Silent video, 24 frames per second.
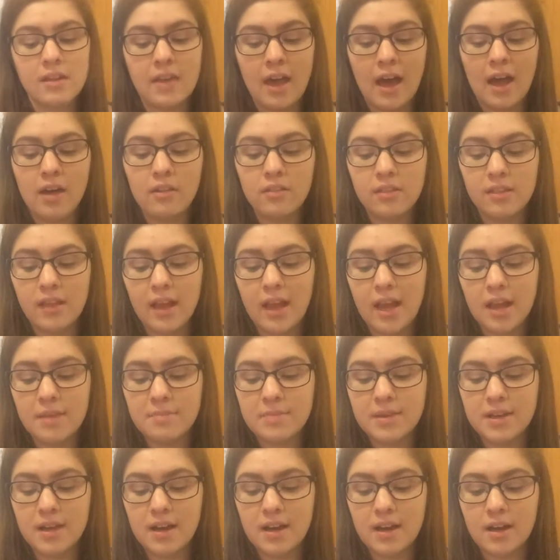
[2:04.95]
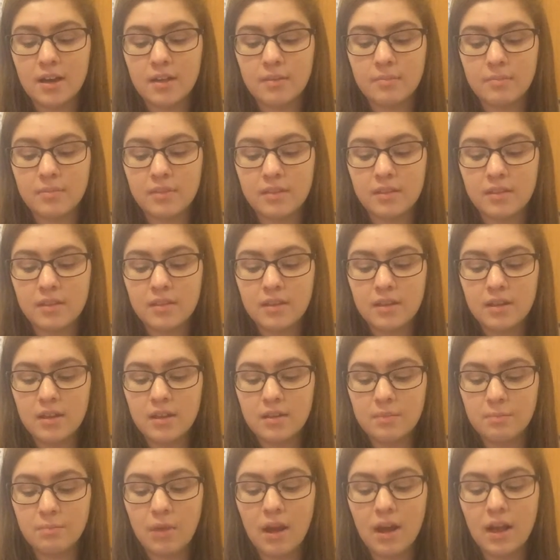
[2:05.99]
The outside becomes
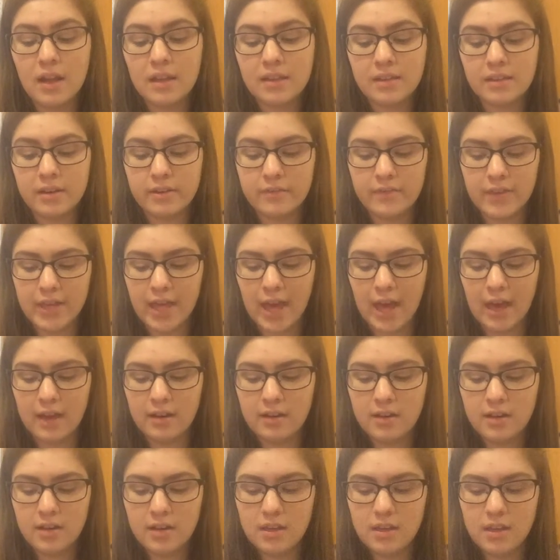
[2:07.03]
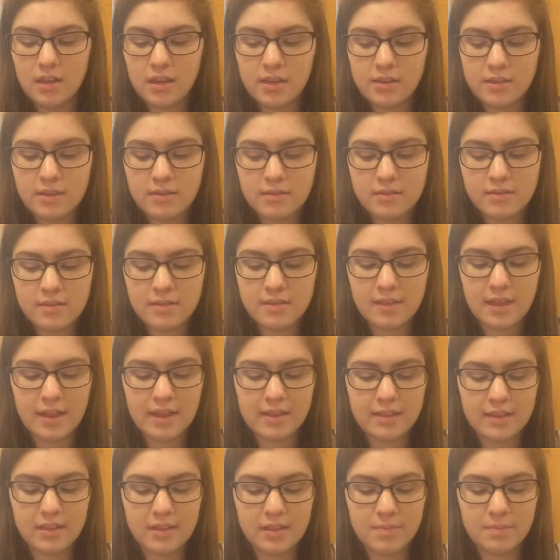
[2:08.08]
positive again. It uses
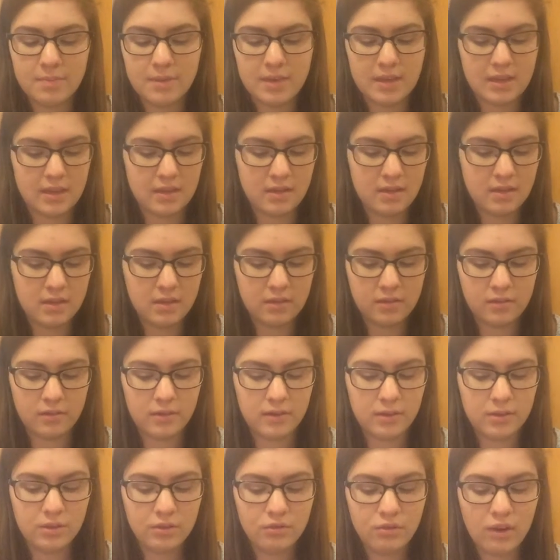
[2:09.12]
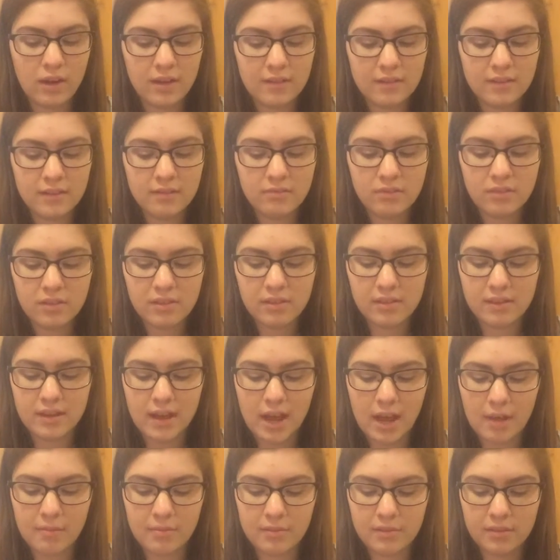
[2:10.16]
ATP. During the crossing of the
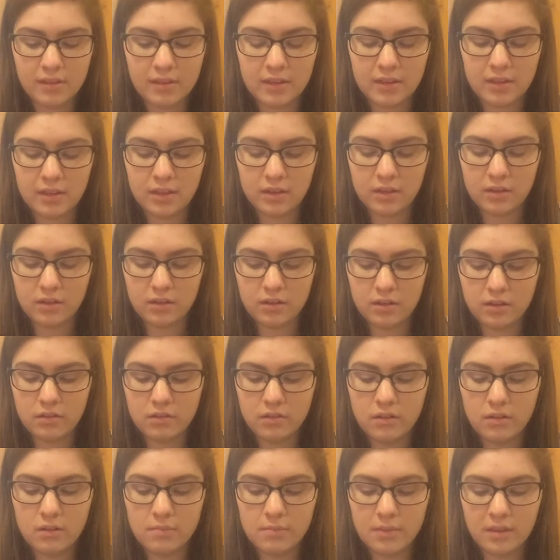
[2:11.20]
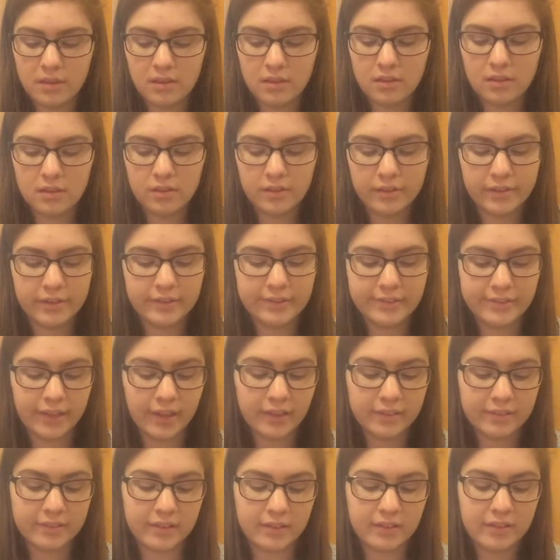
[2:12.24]
synapse and neuromuscular
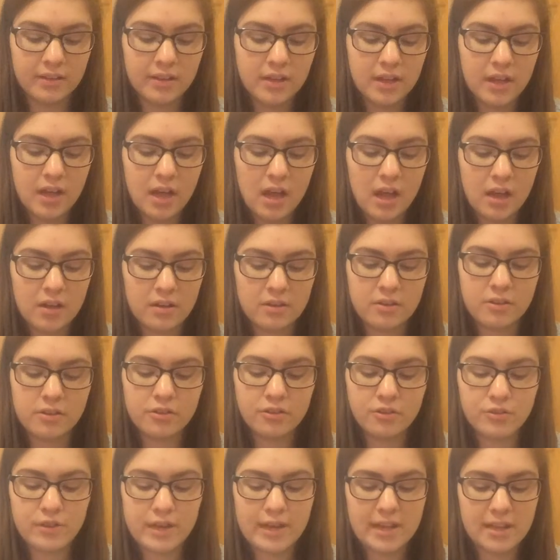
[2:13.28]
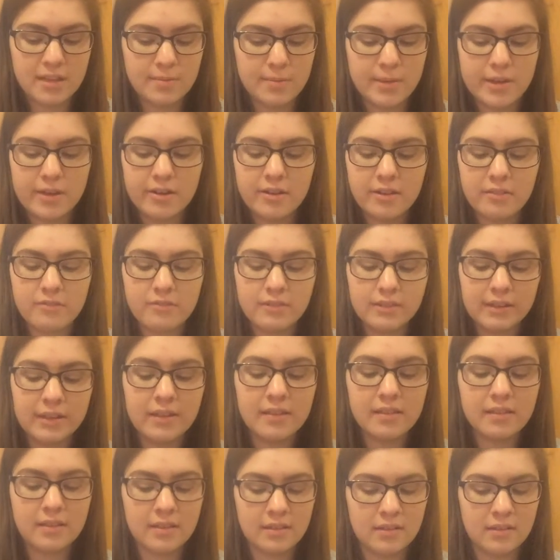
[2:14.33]
conjunction, a neurotransmitter is
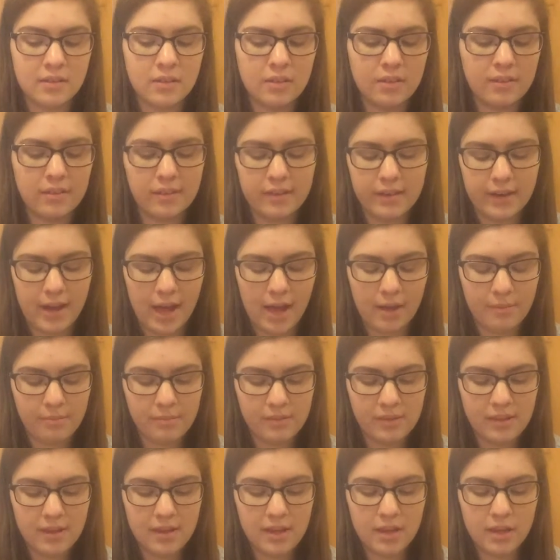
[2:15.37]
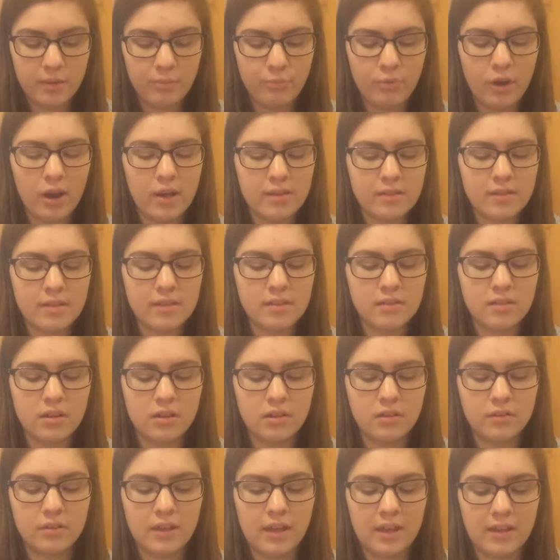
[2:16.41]
released into the synapse in a process
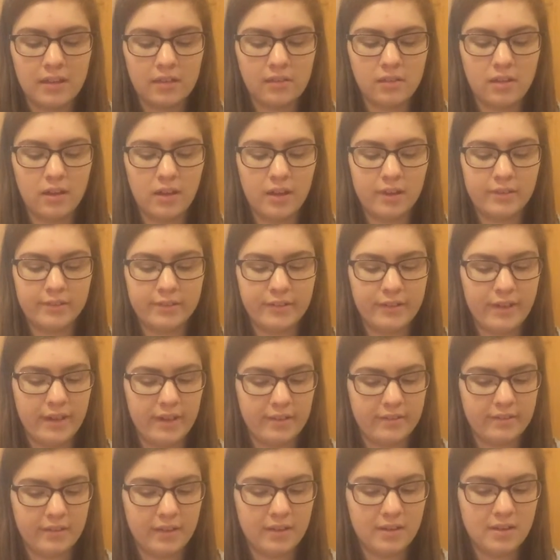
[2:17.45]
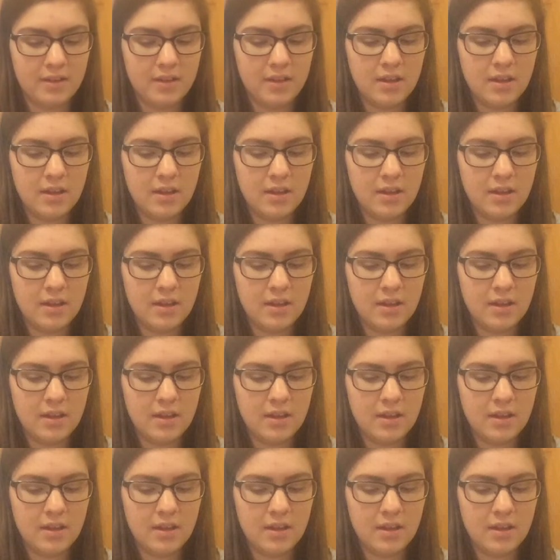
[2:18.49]
known as conjugation.